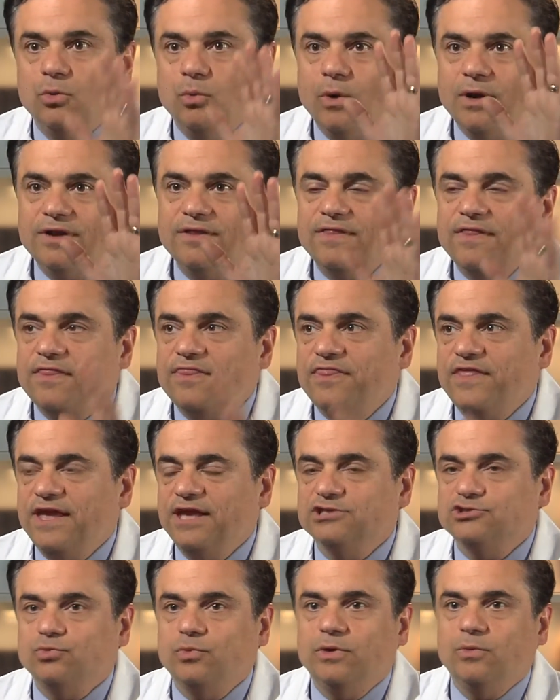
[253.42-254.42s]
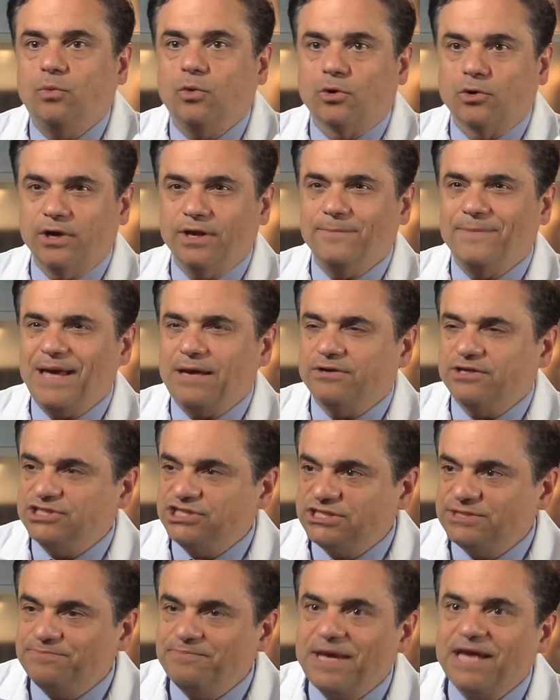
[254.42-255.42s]
One of the things we worry about,
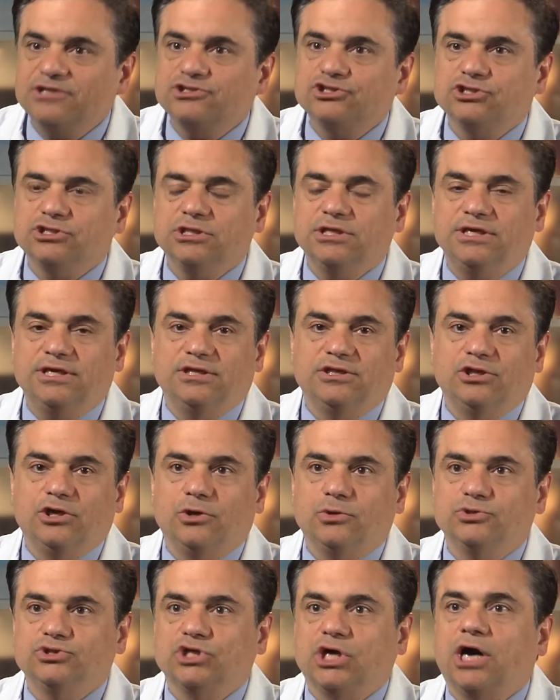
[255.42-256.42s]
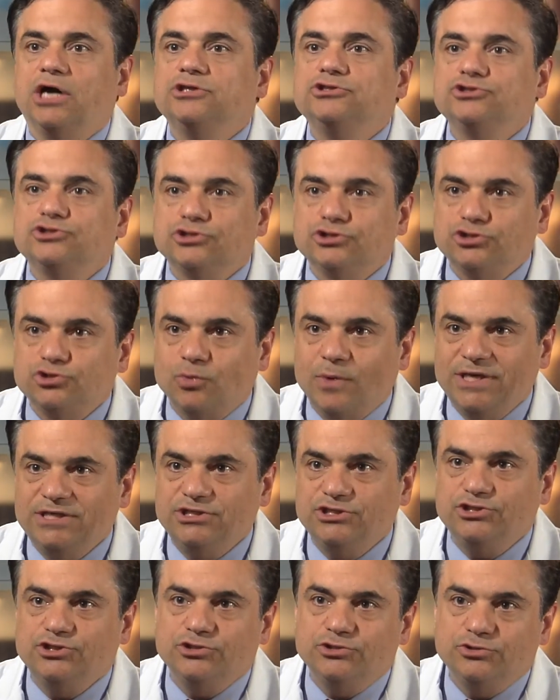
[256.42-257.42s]
especially in those under
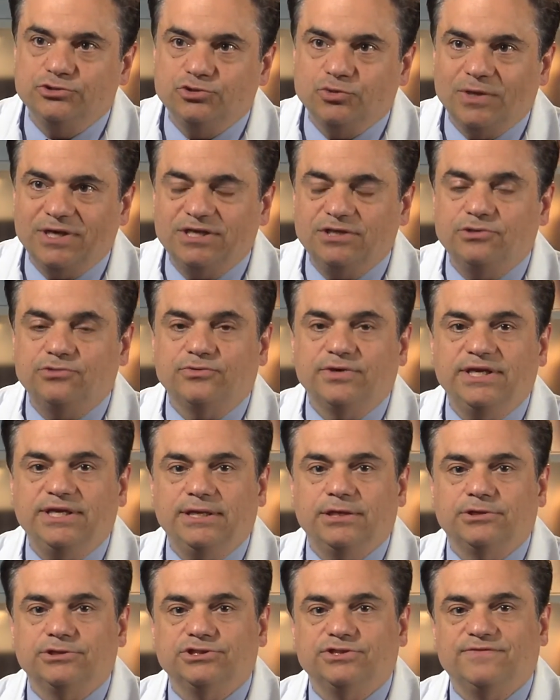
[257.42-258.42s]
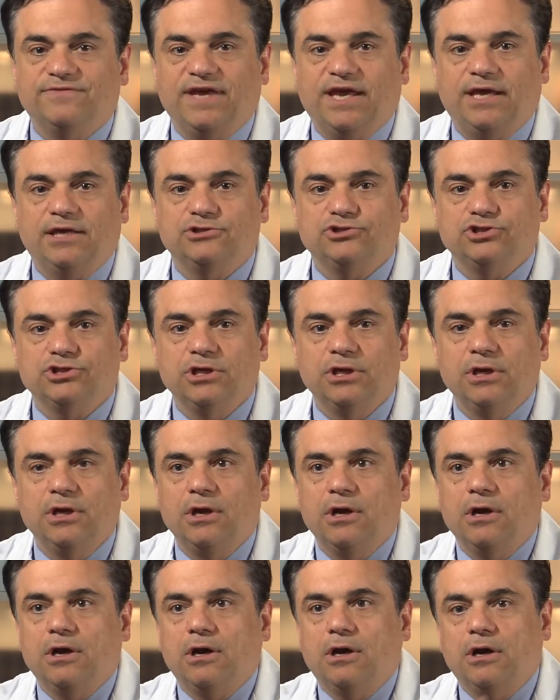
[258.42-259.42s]
22, 23 years of age,
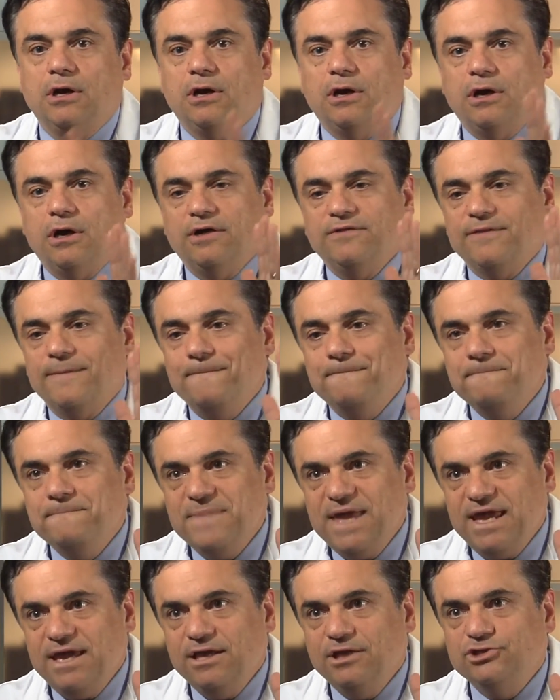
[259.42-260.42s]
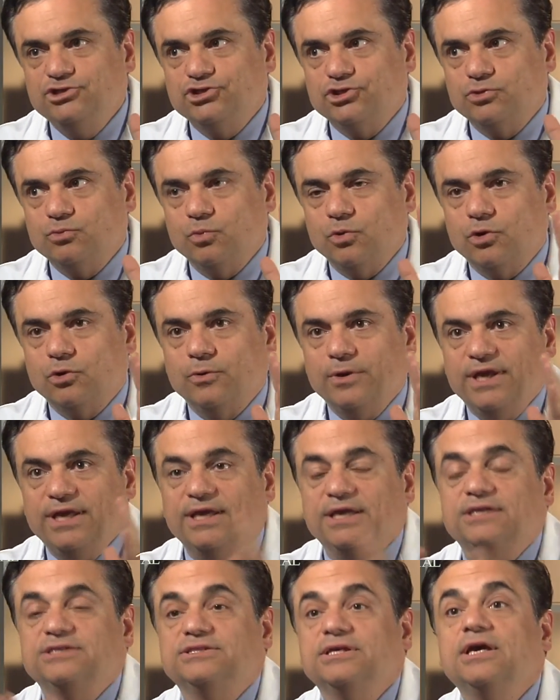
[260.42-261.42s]
the major worry
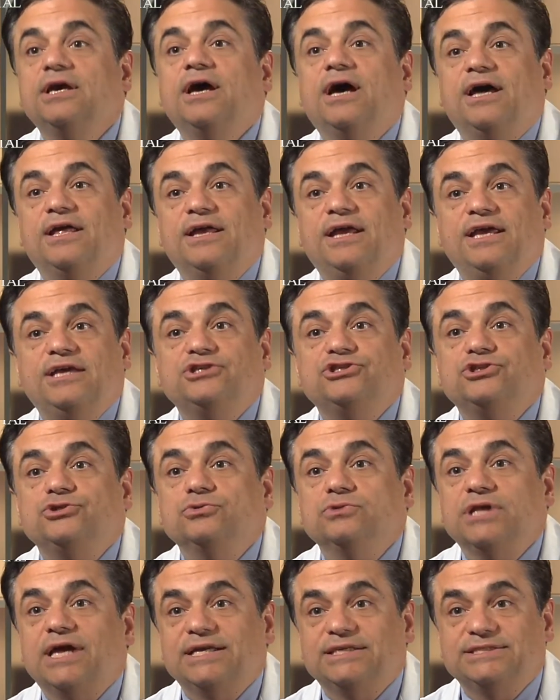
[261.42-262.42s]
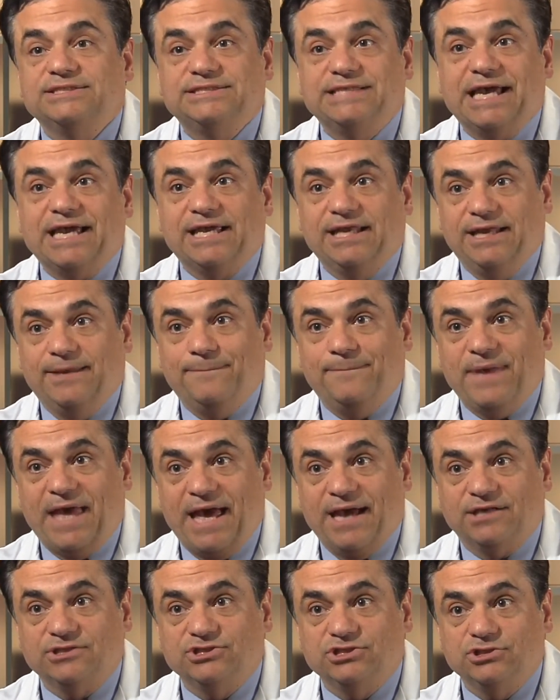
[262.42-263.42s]
is an issue like second
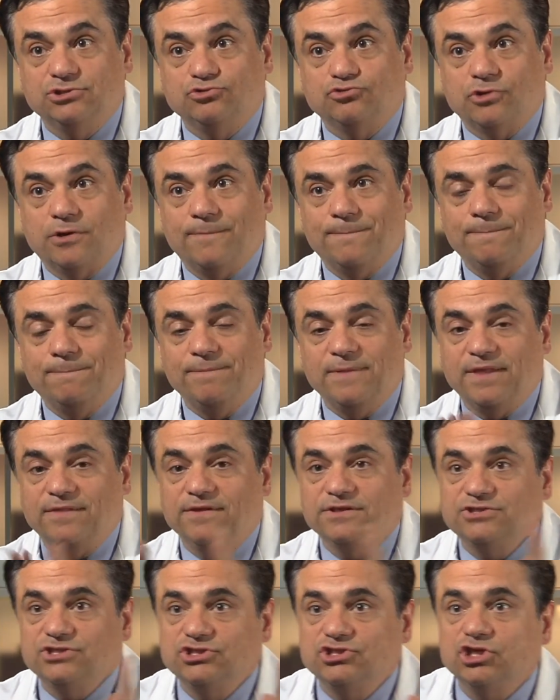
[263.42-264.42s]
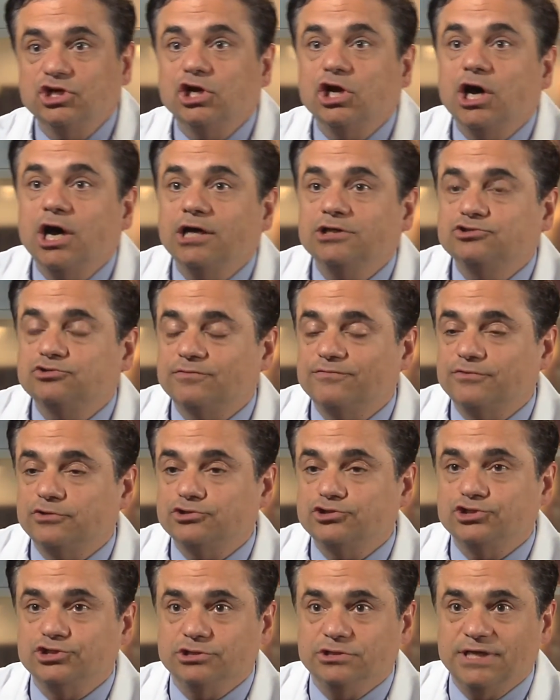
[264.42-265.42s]
impact syndrome. Now, this is a
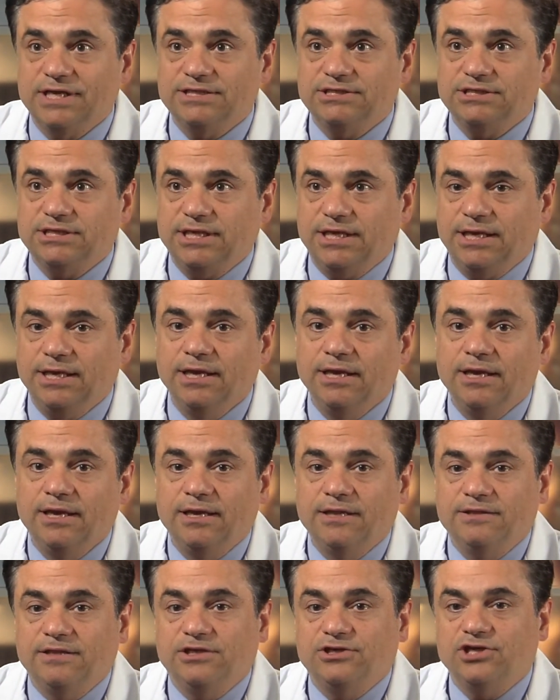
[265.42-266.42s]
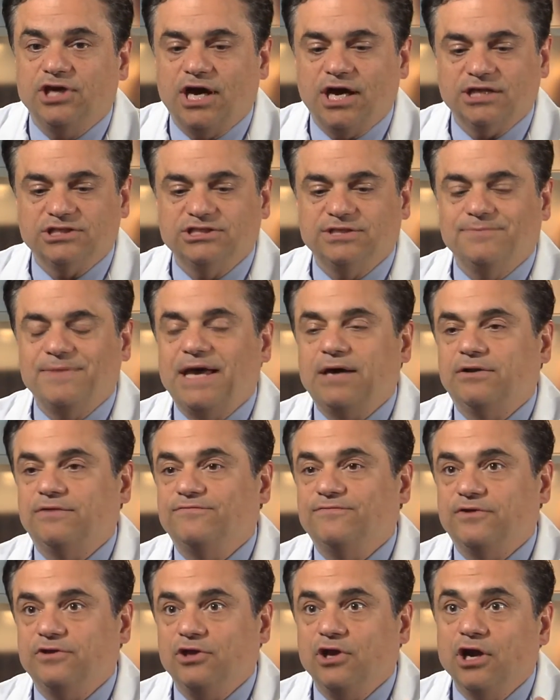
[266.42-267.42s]
controversial entity that talks about
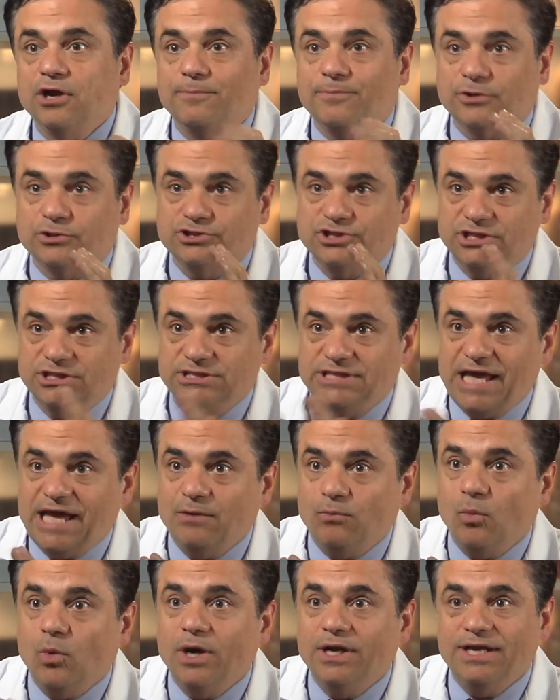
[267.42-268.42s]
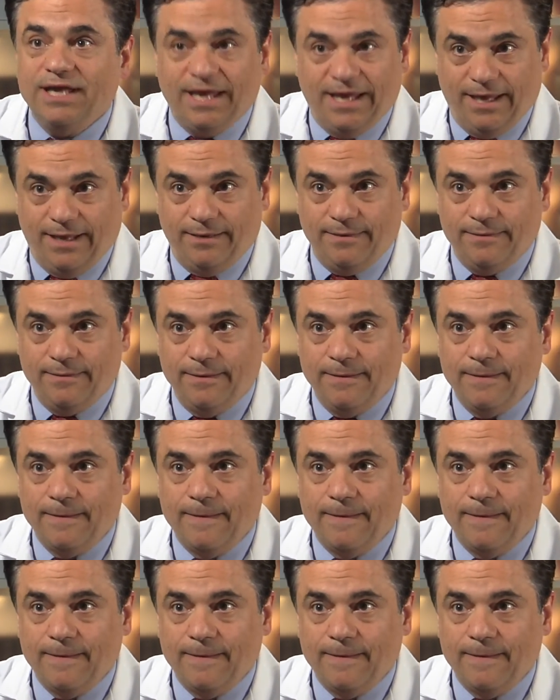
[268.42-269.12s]
if a young person has had one hit,